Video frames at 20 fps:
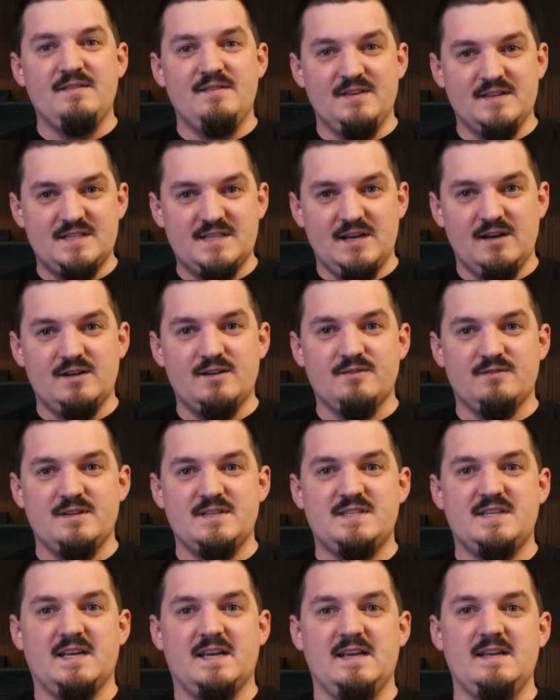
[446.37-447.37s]
This
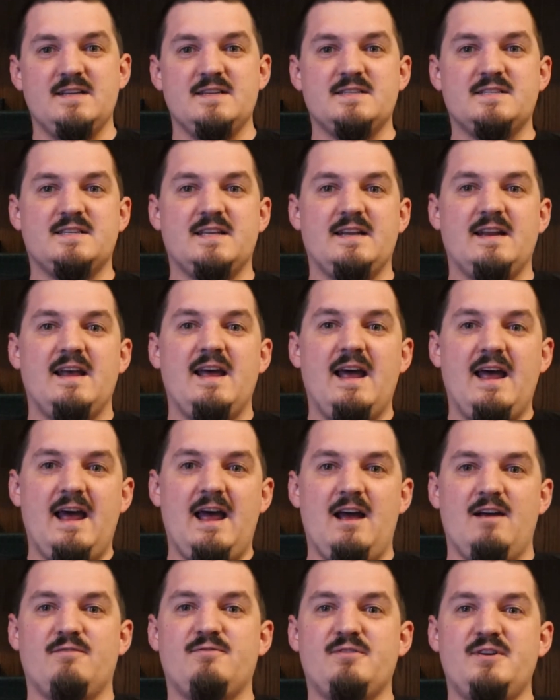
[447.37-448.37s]
characteristic is that
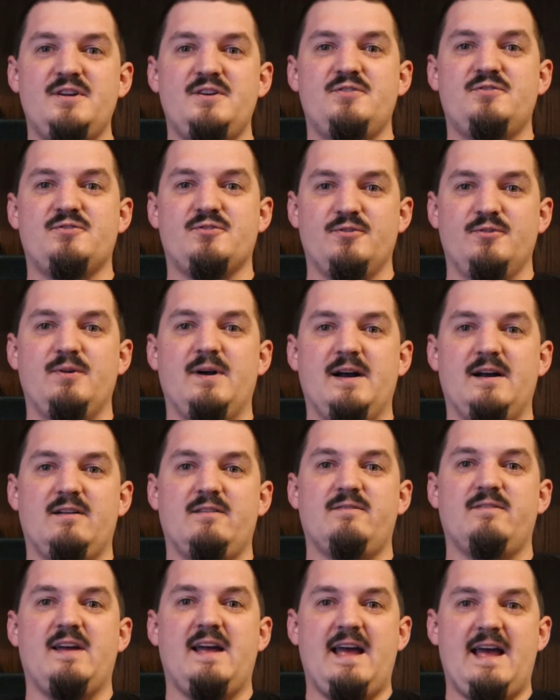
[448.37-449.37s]
every true
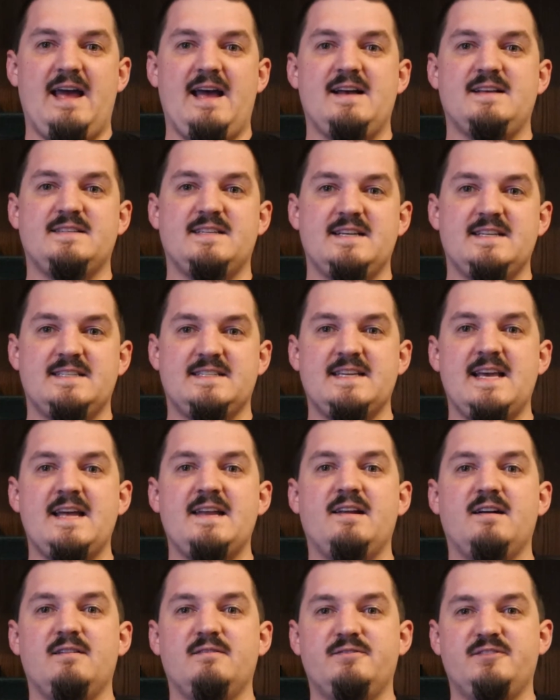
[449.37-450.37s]
elf has a
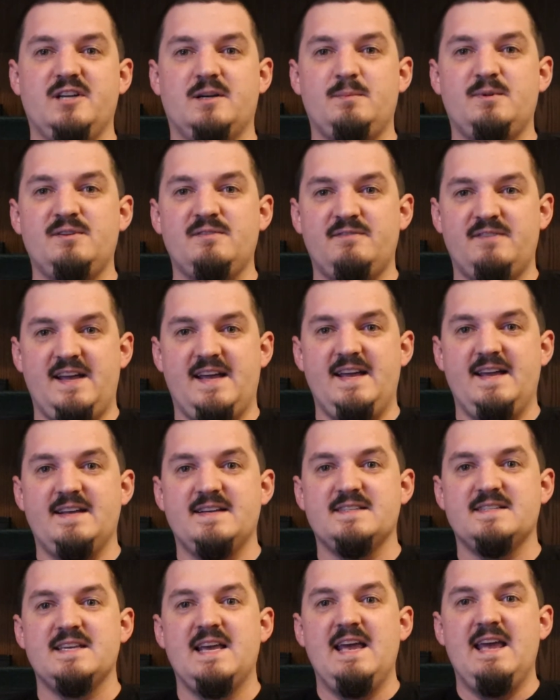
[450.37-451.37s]
set of double
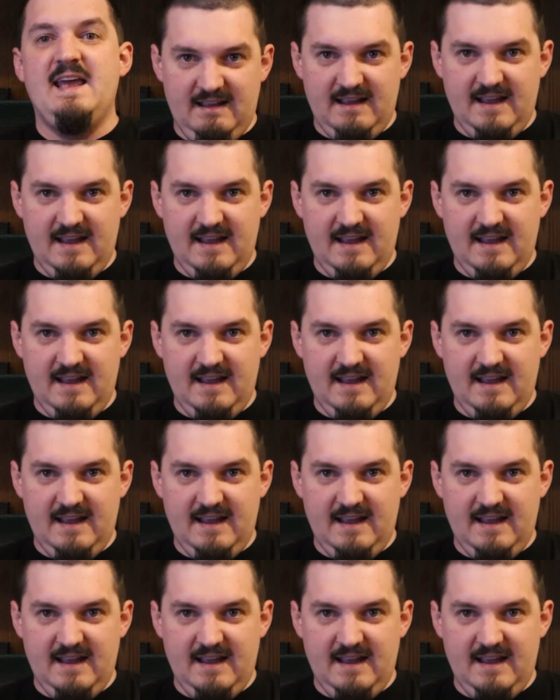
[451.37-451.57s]
fangs,